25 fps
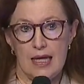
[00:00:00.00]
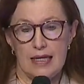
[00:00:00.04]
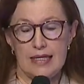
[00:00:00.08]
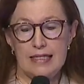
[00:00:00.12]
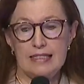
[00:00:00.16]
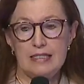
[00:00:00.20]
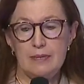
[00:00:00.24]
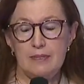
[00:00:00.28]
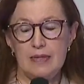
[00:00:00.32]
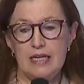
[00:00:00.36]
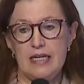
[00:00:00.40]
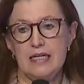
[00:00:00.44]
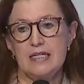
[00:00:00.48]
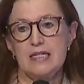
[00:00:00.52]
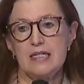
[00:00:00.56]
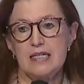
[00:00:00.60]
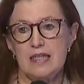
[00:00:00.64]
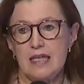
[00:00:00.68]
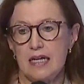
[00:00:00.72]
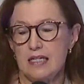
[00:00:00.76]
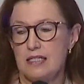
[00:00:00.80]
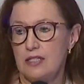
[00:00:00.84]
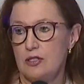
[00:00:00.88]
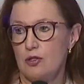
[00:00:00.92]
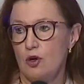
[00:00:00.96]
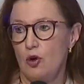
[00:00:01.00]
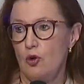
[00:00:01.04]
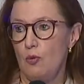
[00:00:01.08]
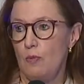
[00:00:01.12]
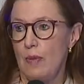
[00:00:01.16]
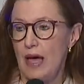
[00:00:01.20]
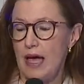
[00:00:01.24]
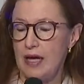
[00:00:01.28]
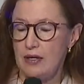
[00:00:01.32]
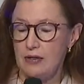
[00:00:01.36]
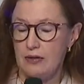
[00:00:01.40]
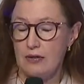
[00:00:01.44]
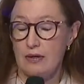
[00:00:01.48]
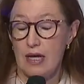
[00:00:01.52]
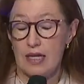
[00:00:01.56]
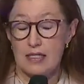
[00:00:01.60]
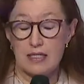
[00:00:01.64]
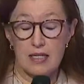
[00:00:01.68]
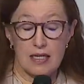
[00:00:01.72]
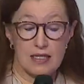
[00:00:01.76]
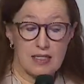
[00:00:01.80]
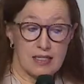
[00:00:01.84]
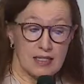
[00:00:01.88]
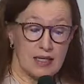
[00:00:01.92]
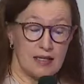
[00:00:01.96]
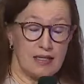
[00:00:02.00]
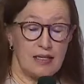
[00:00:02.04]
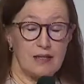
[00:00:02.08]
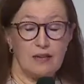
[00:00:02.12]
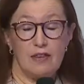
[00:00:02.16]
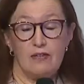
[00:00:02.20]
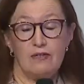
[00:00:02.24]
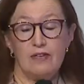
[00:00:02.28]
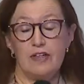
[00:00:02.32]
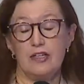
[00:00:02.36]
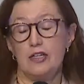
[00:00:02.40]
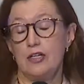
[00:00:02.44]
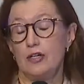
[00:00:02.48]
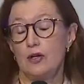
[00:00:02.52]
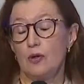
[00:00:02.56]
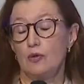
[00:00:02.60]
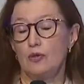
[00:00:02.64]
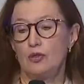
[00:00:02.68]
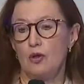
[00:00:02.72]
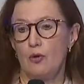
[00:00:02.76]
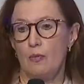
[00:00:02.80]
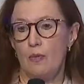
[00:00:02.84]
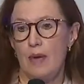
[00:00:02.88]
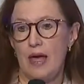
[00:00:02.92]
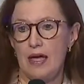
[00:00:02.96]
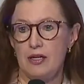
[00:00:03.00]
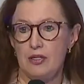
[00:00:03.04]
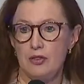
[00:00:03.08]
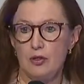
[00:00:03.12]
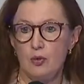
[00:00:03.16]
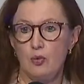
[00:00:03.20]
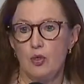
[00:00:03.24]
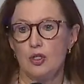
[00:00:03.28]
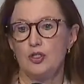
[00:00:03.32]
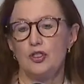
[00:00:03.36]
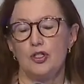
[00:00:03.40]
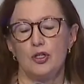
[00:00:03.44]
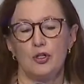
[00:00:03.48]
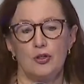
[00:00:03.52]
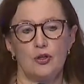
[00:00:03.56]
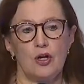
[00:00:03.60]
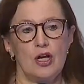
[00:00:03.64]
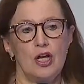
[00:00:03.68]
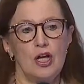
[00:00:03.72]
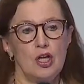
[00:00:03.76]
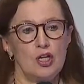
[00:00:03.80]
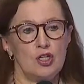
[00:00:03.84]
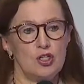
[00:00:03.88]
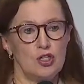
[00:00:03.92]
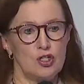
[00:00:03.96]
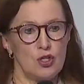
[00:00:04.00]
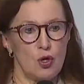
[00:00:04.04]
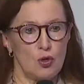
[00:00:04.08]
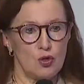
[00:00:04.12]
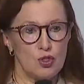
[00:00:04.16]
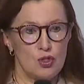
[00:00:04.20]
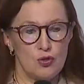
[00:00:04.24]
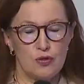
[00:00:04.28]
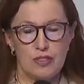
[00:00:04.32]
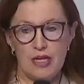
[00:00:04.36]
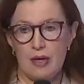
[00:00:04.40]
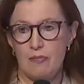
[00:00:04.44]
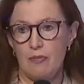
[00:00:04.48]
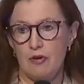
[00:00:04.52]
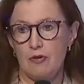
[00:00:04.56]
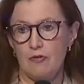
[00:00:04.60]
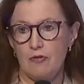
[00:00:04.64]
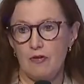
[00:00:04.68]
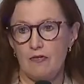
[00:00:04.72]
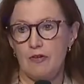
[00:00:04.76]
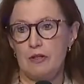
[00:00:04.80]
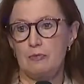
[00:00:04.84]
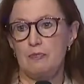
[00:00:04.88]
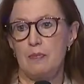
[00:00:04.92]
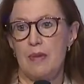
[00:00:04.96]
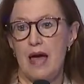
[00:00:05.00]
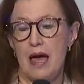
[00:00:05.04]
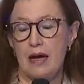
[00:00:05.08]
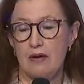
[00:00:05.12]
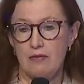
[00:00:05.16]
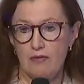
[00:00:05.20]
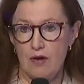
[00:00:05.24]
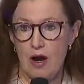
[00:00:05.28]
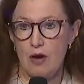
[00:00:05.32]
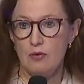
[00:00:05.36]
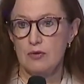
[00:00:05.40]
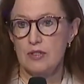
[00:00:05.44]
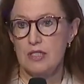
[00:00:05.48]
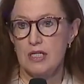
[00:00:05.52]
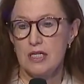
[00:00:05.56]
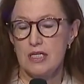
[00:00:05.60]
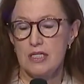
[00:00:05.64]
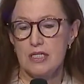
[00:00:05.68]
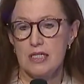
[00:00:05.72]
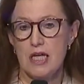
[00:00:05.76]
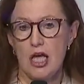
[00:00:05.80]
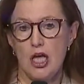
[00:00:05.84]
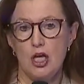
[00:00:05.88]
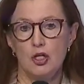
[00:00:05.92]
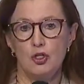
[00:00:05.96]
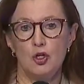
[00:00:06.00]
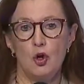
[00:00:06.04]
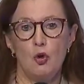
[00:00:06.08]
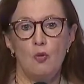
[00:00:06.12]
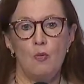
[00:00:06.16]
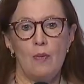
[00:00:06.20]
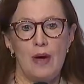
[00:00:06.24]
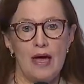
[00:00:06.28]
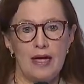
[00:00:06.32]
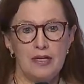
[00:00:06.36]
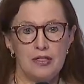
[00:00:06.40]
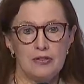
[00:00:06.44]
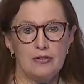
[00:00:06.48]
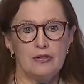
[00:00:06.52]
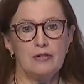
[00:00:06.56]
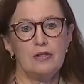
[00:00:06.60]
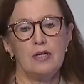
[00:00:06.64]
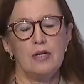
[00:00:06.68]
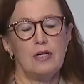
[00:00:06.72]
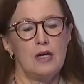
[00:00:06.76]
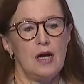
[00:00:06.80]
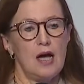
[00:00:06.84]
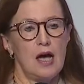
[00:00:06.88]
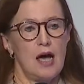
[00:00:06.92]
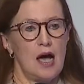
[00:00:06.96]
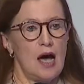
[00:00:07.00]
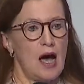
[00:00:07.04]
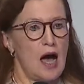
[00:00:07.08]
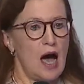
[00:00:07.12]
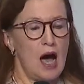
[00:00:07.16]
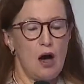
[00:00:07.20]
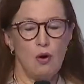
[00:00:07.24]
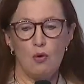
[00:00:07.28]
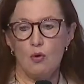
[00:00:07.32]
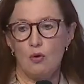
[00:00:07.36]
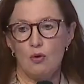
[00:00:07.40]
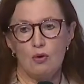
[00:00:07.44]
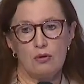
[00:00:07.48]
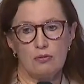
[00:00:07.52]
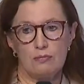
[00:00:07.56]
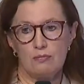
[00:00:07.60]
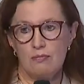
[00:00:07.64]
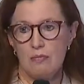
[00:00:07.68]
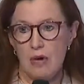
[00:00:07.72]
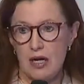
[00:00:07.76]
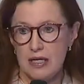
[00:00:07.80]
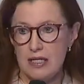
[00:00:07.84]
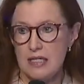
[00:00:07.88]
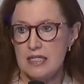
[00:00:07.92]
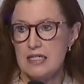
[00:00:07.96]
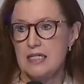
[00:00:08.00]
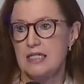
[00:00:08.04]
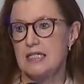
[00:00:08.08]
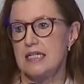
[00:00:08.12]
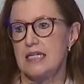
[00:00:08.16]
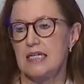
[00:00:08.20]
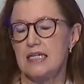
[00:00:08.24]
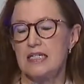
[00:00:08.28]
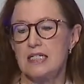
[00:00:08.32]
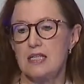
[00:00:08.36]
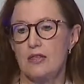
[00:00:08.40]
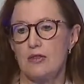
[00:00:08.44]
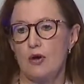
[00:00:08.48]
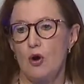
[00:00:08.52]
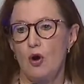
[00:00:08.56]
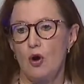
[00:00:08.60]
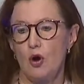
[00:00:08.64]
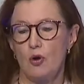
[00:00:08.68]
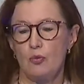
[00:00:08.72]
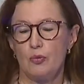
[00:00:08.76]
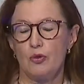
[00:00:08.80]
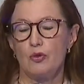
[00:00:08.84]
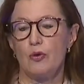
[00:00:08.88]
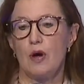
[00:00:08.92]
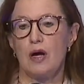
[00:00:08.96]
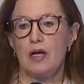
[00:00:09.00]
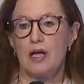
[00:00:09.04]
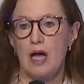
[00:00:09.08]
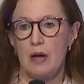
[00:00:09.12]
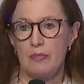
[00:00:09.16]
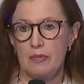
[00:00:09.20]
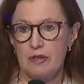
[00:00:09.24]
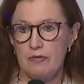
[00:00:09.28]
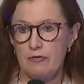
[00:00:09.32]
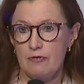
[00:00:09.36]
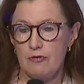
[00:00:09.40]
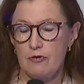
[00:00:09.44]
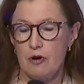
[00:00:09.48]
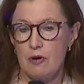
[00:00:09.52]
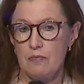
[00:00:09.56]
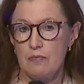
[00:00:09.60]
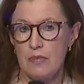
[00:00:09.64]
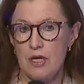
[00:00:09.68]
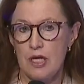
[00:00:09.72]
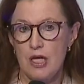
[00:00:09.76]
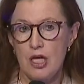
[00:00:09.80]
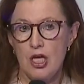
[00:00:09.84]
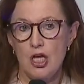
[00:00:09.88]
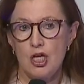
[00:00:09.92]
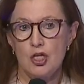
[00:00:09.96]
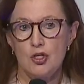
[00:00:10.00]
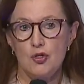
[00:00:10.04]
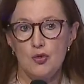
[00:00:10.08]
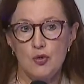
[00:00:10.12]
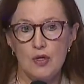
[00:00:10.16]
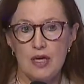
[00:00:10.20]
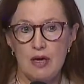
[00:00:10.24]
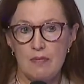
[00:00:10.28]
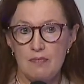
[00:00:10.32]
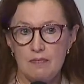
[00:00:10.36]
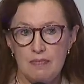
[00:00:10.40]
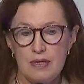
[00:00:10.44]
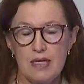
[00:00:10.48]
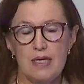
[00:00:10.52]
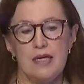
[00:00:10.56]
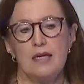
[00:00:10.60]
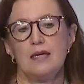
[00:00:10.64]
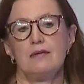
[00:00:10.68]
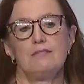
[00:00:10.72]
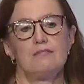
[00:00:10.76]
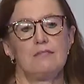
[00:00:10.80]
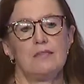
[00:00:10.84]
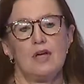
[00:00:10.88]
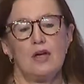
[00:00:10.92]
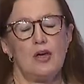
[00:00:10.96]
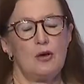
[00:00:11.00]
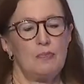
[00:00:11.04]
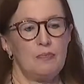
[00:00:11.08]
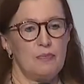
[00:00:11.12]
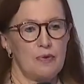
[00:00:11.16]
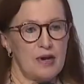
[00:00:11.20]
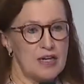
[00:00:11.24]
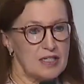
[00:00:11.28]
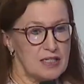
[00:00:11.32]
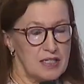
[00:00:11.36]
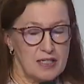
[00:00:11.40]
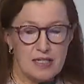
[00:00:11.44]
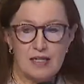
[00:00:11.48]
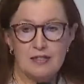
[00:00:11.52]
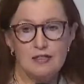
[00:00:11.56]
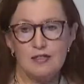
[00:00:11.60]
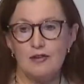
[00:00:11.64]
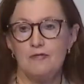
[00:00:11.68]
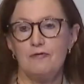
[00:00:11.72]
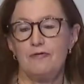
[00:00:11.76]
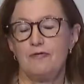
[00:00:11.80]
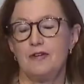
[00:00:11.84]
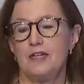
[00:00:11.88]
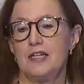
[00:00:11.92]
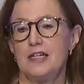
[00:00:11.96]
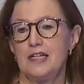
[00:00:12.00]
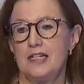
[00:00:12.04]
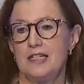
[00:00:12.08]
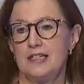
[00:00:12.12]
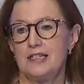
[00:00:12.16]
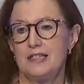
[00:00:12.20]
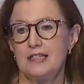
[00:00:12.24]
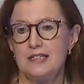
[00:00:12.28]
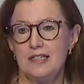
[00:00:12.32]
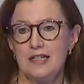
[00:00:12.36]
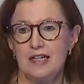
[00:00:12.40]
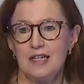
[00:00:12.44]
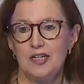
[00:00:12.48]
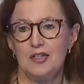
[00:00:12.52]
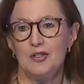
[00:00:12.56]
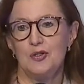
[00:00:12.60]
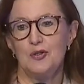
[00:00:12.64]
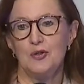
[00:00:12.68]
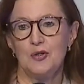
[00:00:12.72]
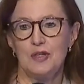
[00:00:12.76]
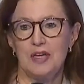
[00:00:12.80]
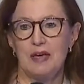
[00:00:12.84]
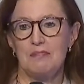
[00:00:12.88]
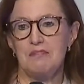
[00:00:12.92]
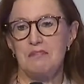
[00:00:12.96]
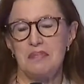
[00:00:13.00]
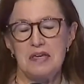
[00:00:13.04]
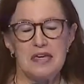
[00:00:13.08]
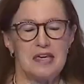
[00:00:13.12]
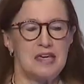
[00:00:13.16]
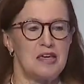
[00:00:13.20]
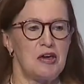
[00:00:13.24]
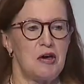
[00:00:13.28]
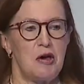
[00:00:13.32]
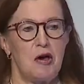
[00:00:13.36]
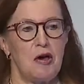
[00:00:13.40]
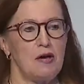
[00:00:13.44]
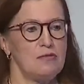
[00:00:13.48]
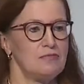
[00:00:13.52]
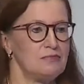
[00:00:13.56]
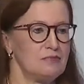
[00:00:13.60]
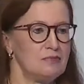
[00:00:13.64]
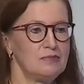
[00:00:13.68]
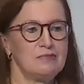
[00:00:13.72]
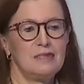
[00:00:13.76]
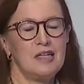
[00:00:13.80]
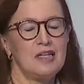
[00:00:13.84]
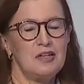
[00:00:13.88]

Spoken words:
It means that no matter, as I said in the video, no matter what your social demographic background is, no matter how modest is the home you are coming from, you can be a president of Finland, you can be a